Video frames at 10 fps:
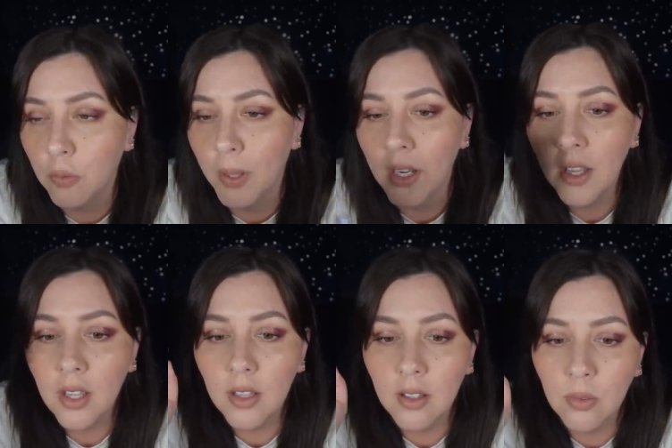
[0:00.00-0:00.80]
But
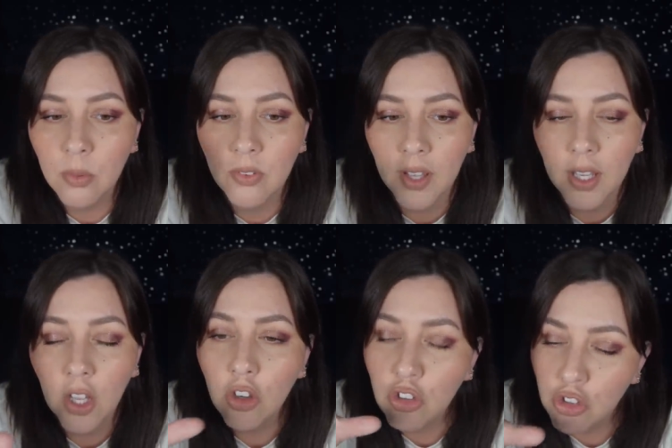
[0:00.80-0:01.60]
this was, like,
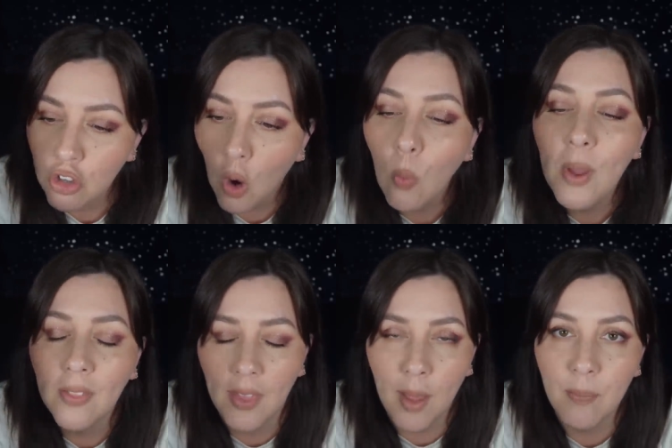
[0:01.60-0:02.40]

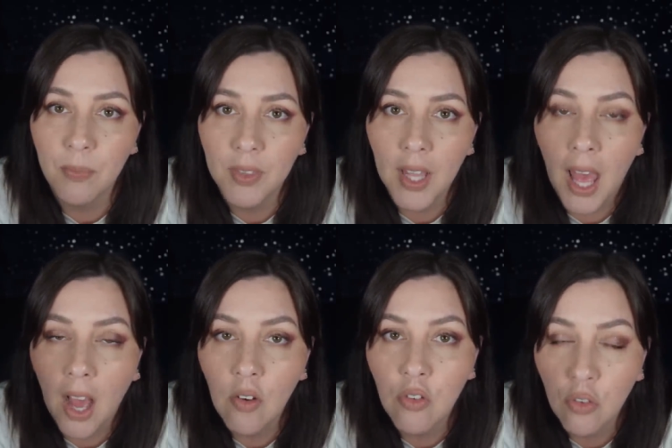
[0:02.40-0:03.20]
showing them
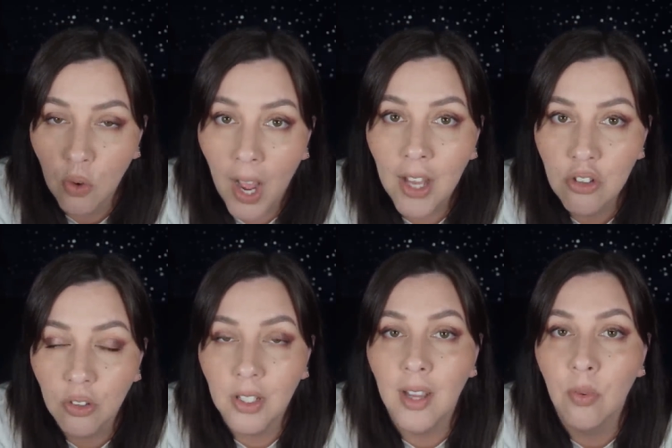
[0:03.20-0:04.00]
how
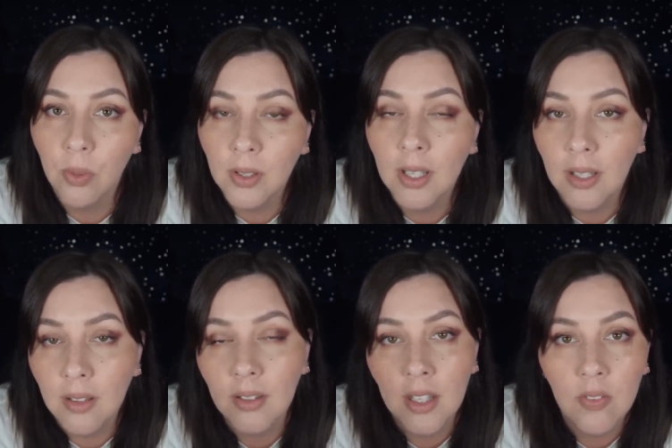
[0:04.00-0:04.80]
fragile life really
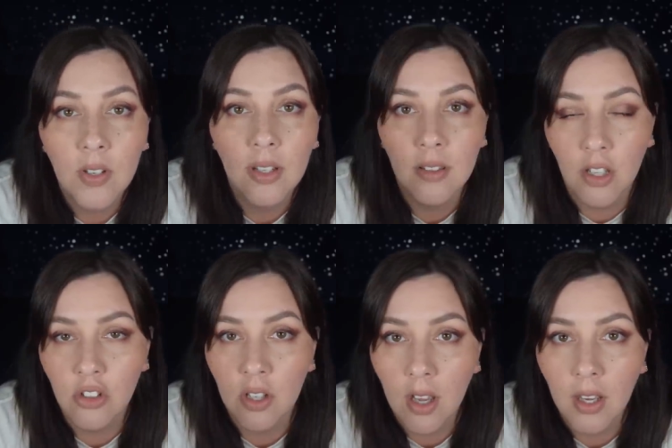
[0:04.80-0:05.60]
is, even at
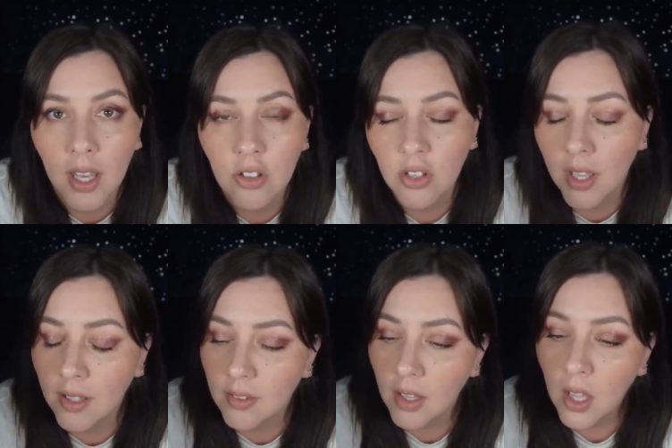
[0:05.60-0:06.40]
such a young age.
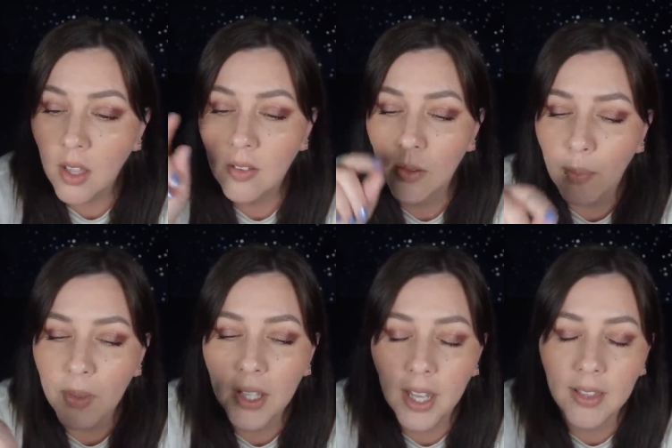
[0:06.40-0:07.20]
It's
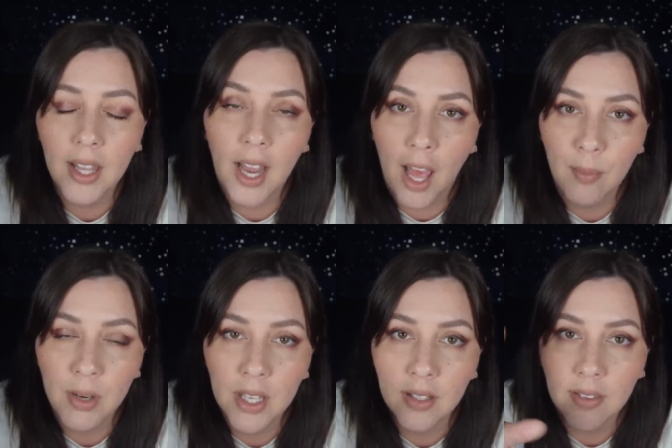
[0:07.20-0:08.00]
something like that
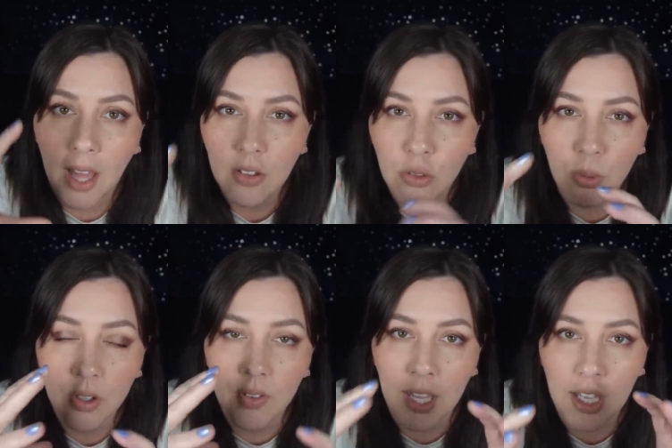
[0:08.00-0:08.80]
happening at that sort
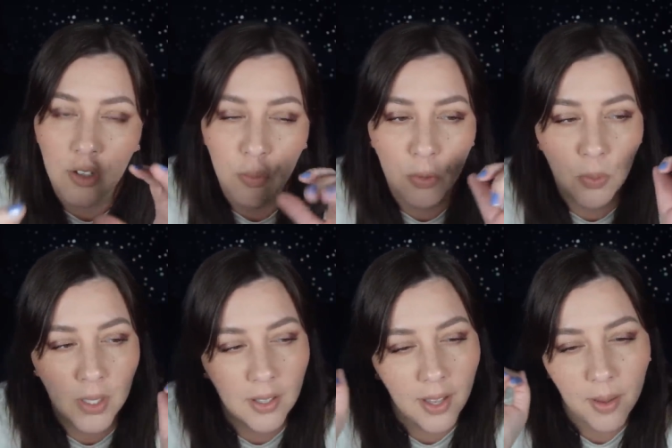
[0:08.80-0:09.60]
of age,
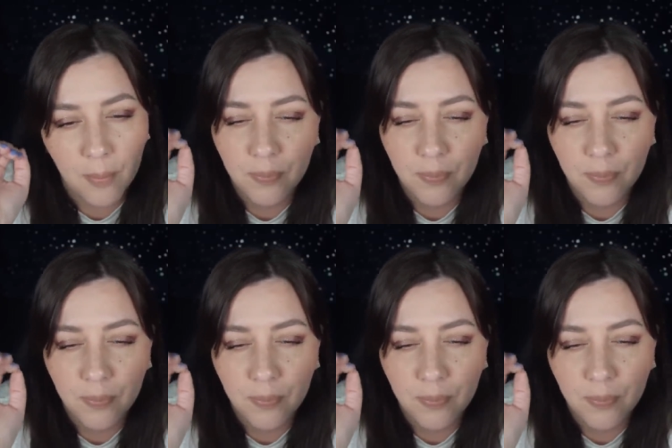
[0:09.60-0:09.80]
between, like,